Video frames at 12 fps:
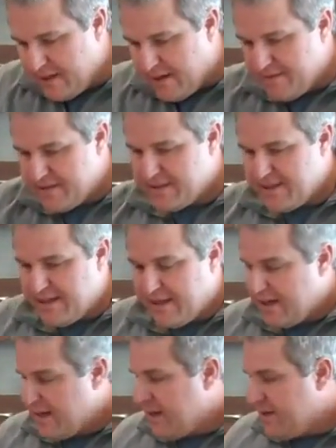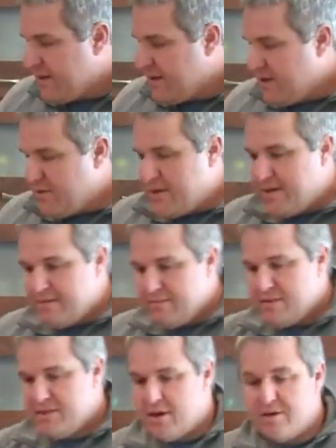Obviously, the unit
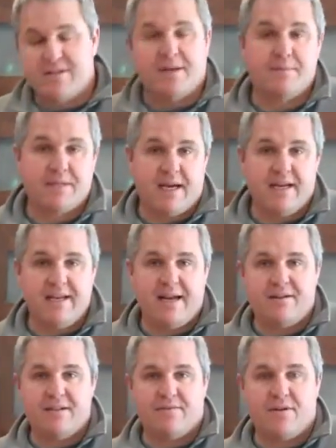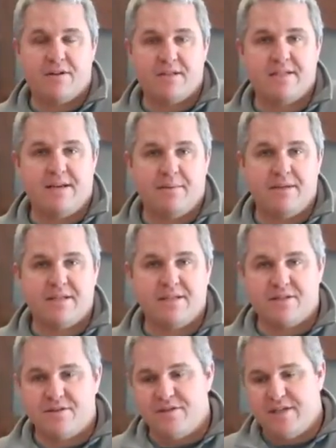starts upside down as far as assembly is
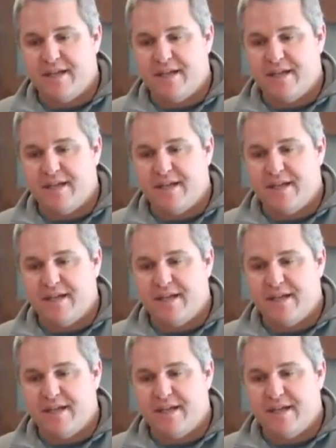concerned.